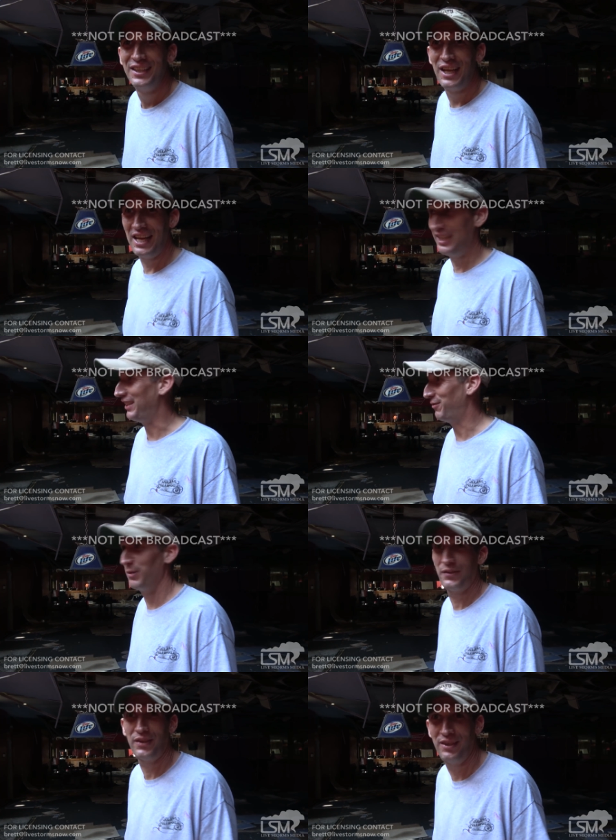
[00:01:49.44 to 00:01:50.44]
Hey,
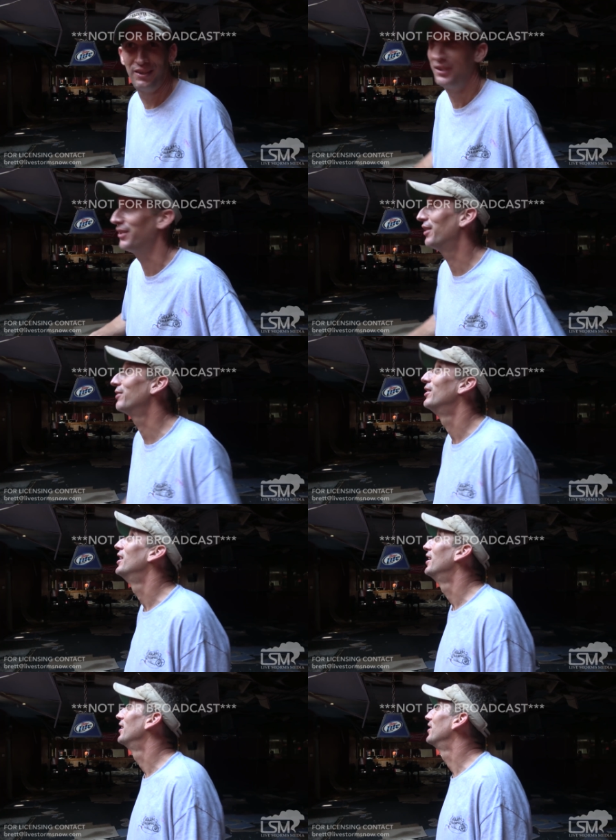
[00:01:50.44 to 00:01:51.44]
what's up, you know?
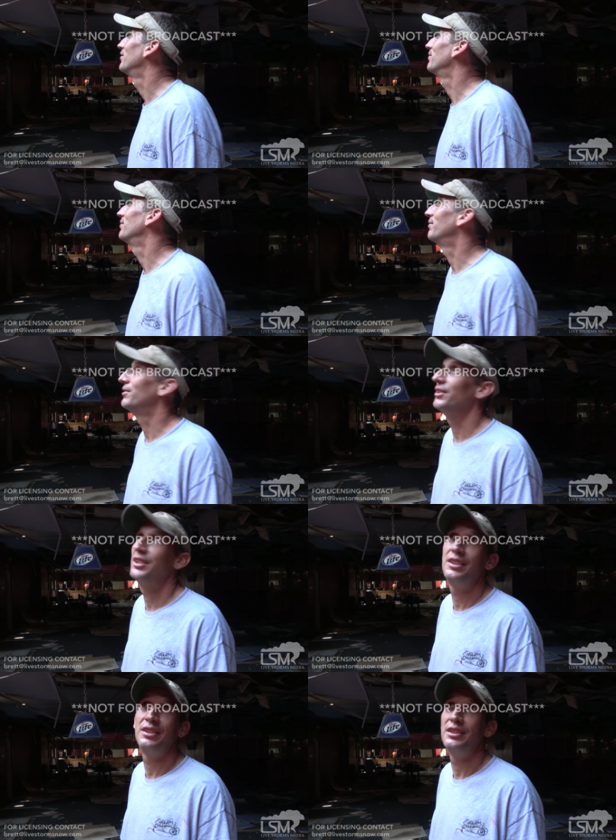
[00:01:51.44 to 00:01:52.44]

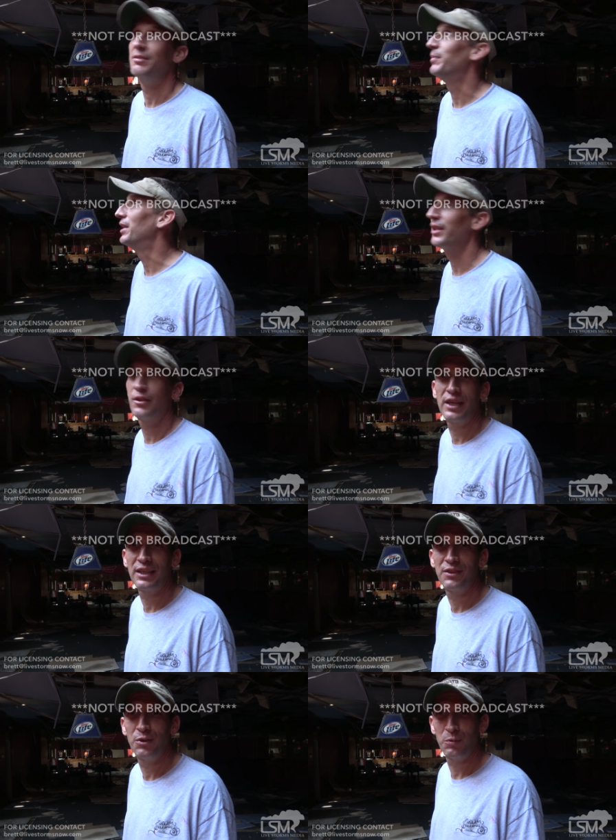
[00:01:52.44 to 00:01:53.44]
Gee, and many
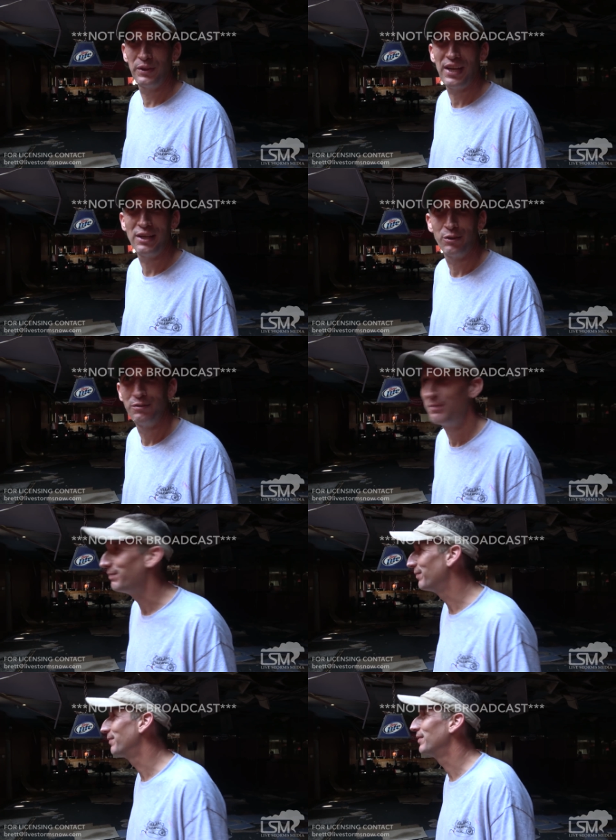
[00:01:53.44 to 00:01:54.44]
crickets. Who do we tell?
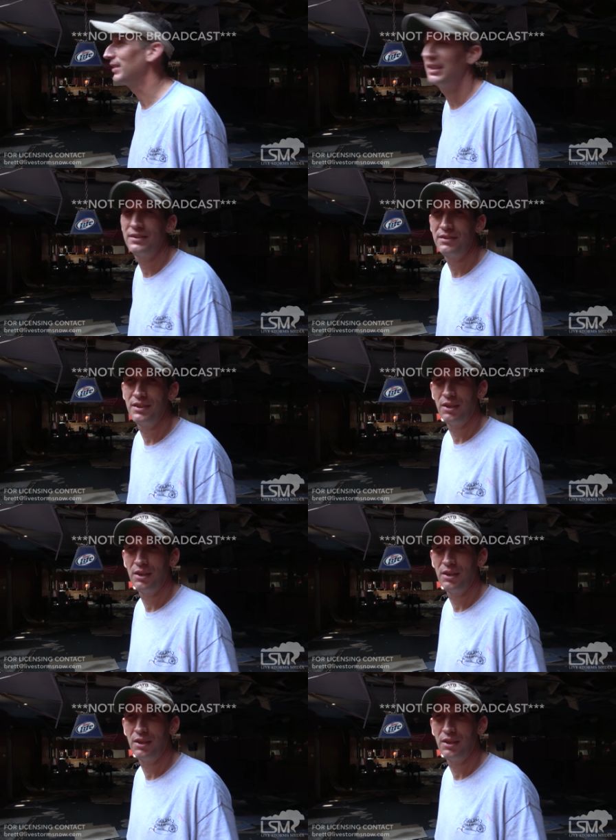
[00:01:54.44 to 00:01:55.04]
Well, you